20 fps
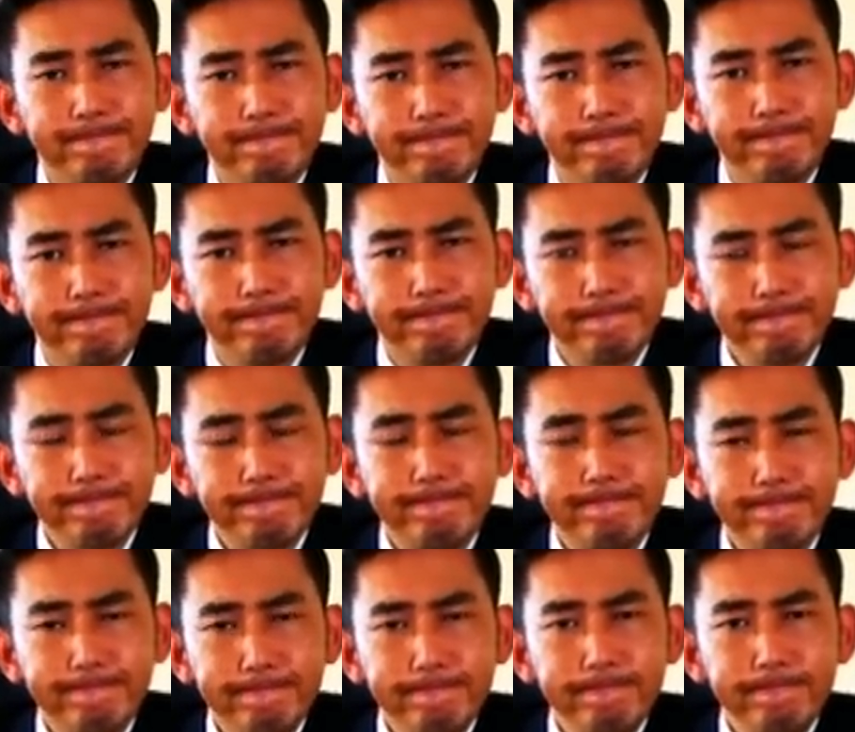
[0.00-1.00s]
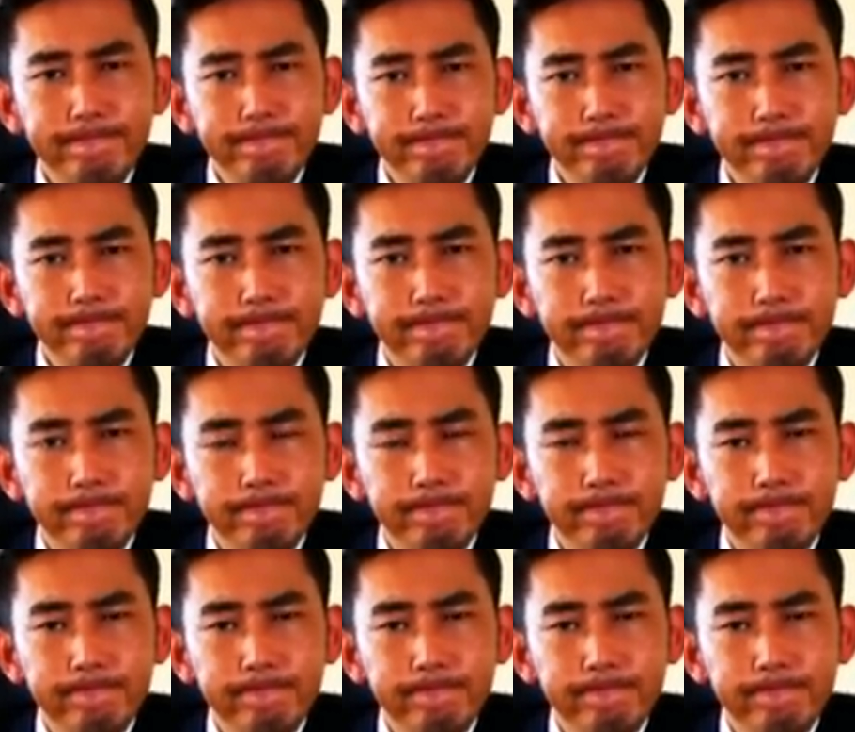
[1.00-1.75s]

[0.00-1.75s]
(silence)